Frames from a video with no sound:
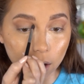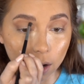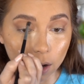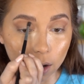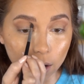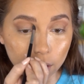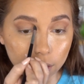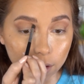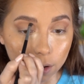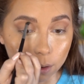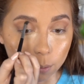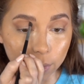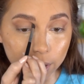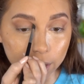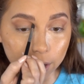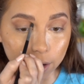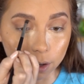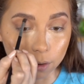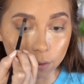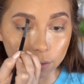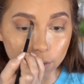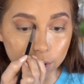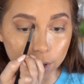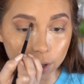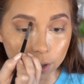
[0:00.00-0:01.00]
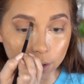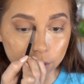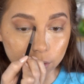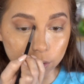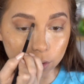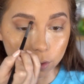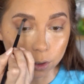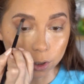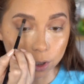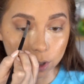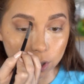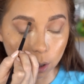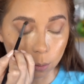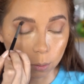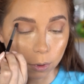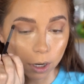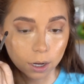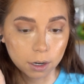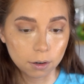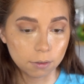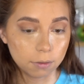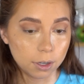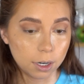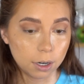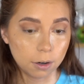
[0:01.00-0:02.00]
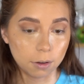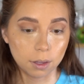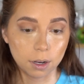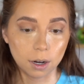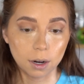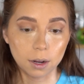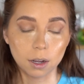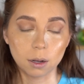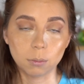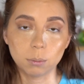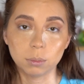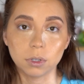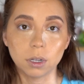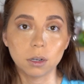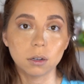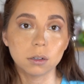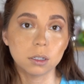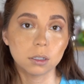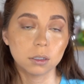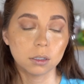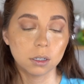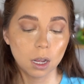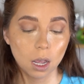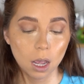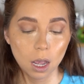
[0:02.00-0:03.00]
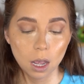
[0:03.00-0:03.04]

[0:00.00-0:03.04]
other makeup videos or some kind of video that I uploaded